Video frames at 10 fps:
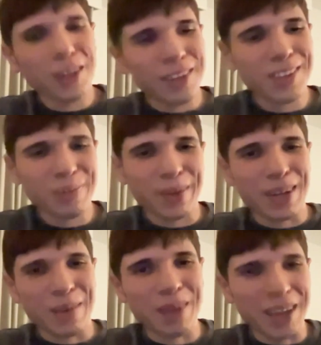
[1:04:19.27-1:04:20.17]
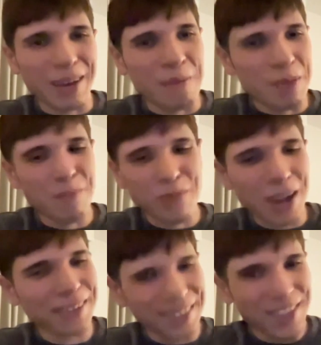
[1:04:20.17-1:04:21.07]
it is, but in
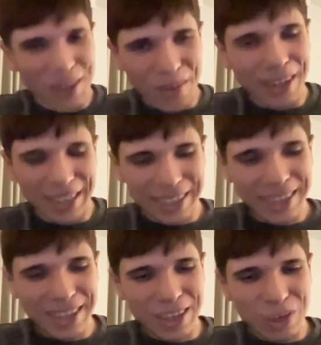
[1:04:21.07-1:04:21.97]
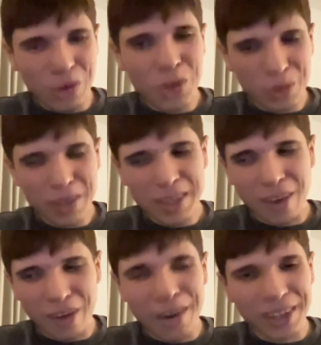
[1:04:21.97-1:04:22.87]
practice, no. Like you're
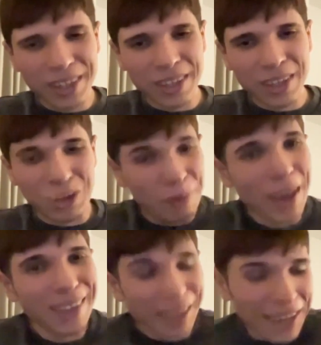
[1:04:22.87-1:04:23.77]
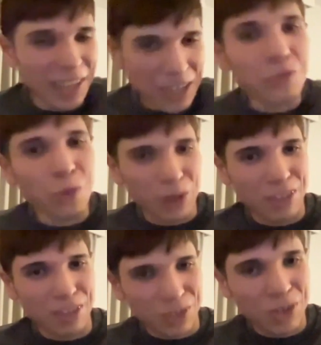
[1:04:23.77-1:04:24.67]
using Org to pay Lightning
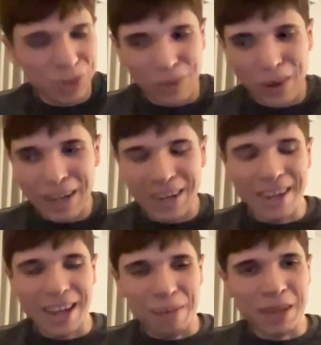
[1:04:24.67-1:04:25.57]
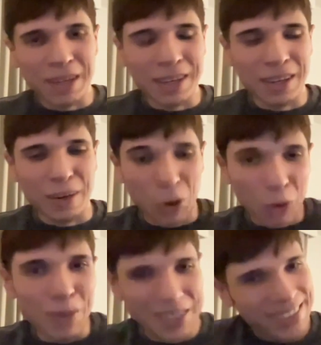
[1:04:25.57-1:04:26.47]
invoices too, right? I mean,
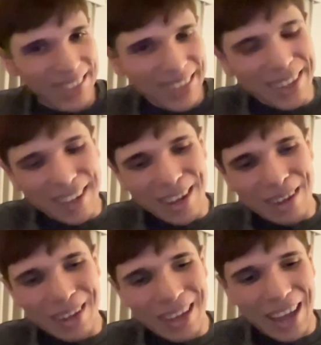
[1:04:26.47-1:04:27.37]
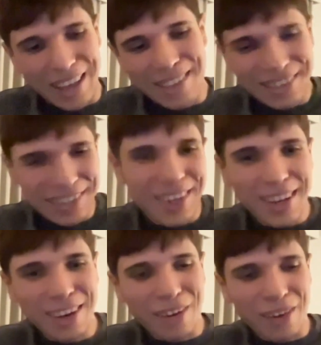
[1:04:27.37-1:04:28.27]
obviously. I
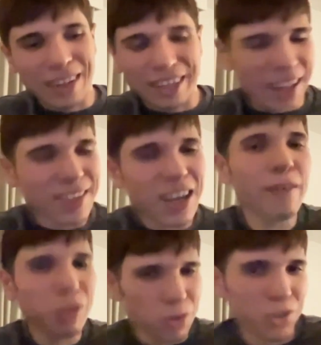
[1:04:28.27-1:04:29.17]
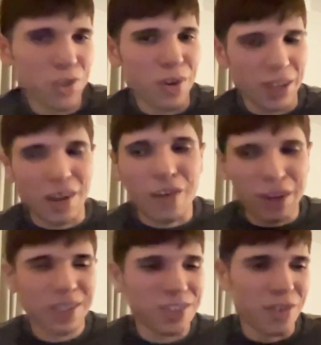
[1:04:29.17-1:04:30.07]
designed Org, like that's how it all started.
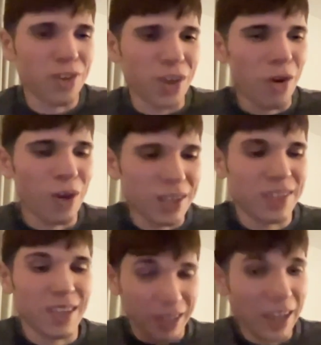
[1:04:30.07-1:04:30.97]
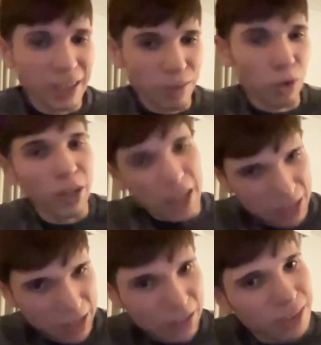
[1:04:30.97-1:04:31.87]
Org started as a Lightning wallet idea.